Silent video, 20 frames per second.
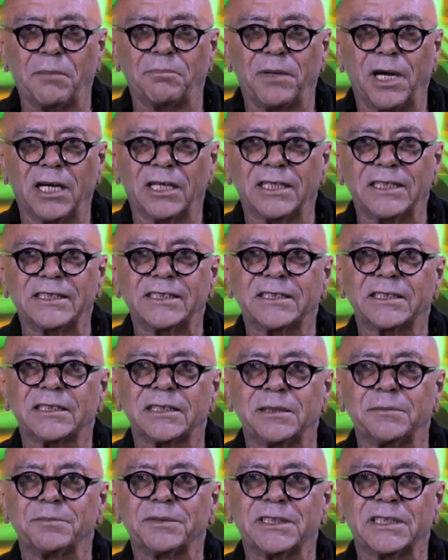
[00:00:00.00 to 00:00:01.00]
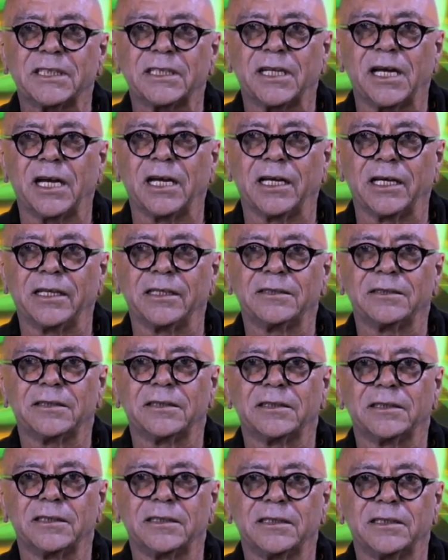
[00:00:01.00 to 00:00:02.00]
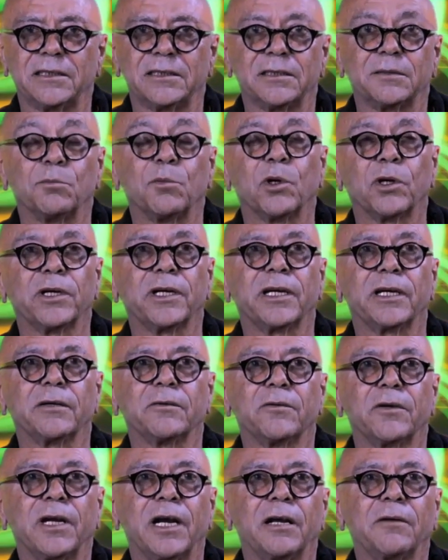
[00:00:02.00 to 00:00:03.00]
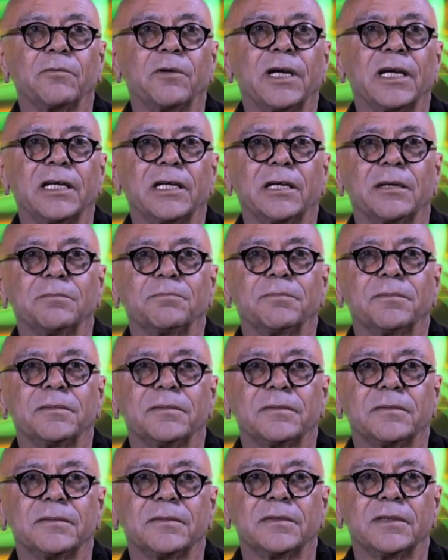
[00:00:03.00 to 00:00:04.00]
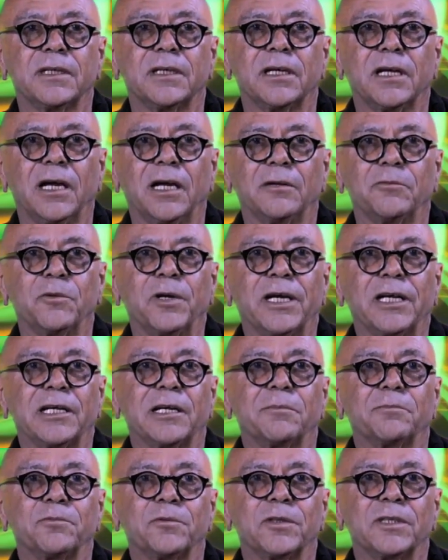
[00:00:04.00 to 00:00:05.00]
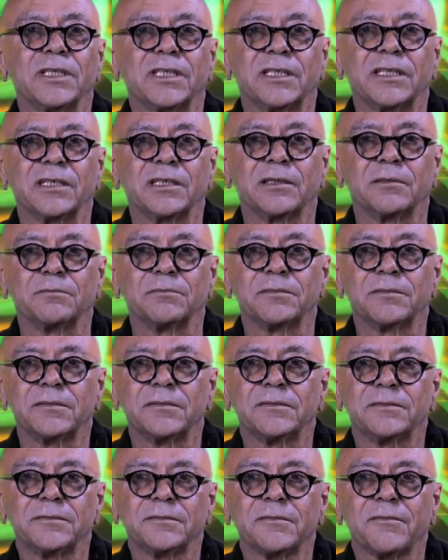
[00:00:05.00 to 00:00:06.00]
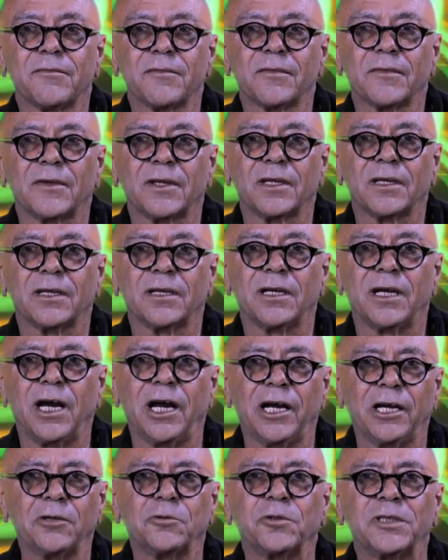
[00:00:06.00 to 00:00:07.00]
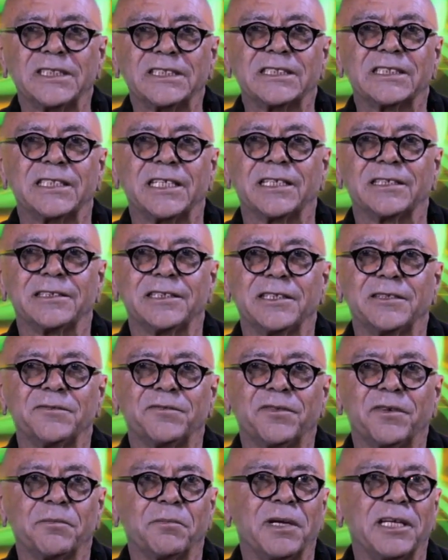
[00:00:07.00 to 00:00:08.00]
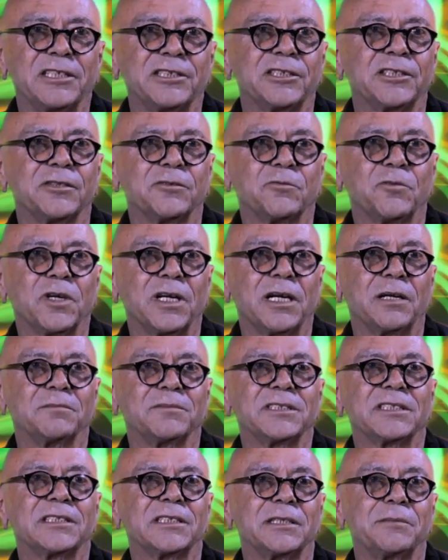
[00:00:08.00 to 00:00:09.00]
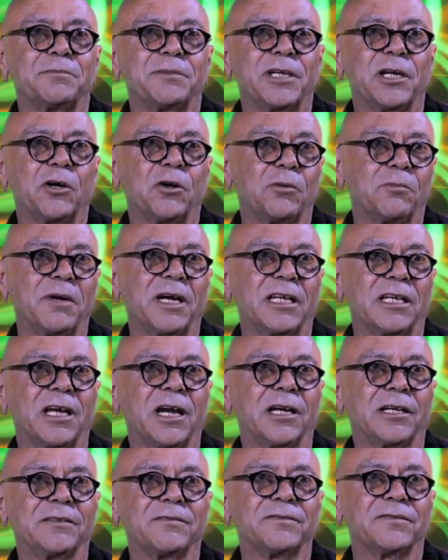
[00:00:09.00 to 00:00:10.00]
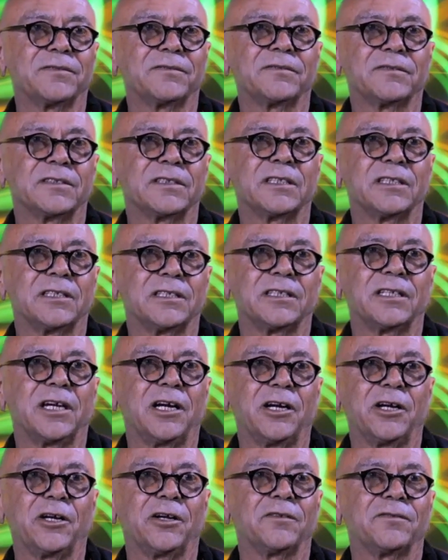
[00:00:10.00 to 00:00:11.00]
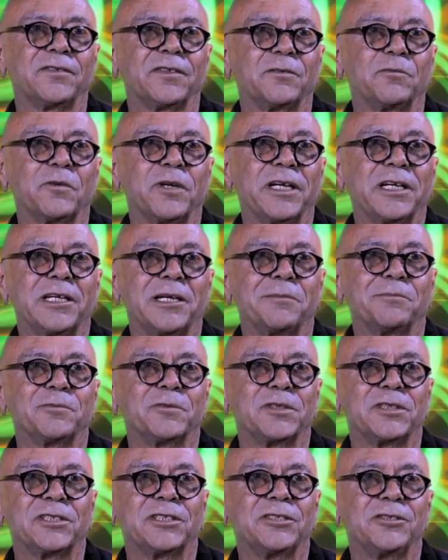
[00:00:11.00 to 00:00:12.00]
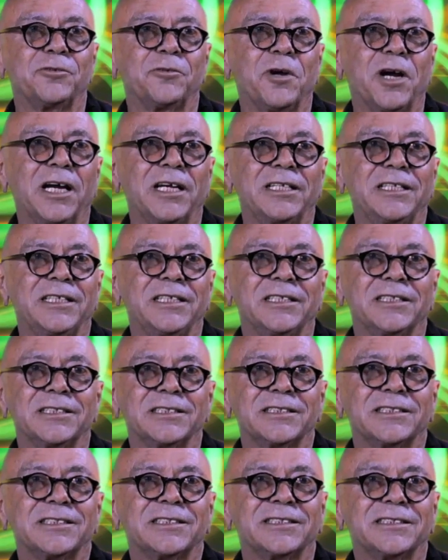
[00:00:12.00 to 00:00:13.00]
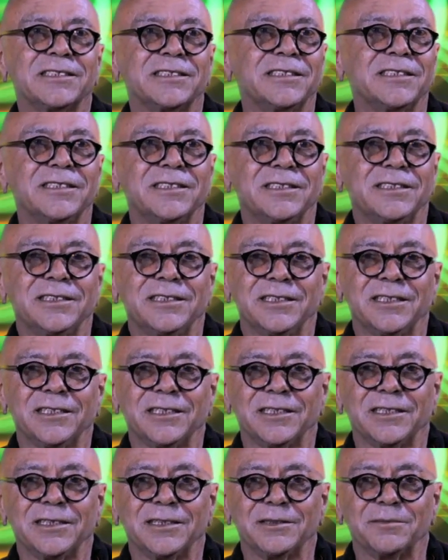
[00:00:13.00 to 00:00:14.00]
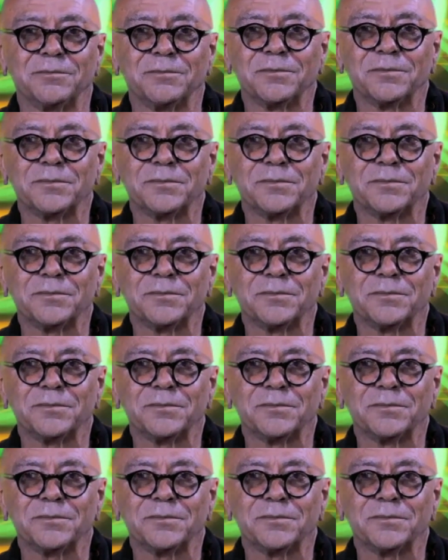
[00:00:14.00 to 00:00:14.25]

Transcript: body sleeps at night, in the morning when I wake up, I wake up with, um, I always get information when I'm sleeping all my life. Uh, I often wake up with new ideas, um,